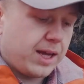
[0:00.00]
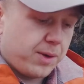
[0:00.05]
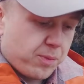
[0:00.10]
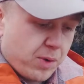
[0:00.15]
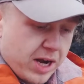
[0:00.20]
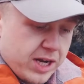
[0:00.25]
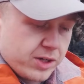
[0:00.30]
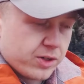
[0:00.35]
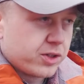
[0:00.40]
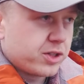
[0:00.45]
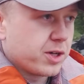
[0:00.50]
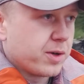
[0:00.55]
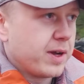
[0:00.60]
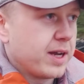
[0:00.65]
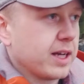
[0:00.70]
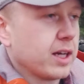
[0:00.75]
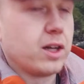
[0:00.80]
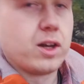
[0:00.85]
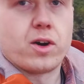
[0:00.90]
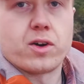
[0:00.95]
when you're
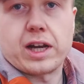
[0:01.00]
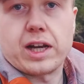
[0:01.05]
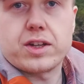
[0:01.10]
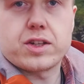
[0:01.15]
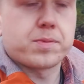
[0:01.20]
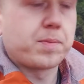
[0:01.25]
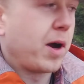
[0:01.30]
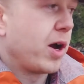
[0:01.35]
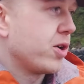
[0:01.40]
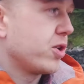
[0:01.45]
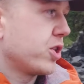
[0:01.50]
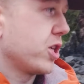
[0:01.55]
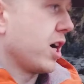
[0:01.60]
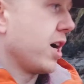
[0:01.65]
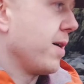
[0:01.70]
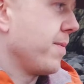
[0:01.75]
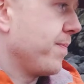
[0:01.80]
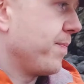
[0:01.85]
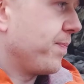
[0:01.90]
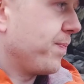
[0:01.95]
doing a long exposure,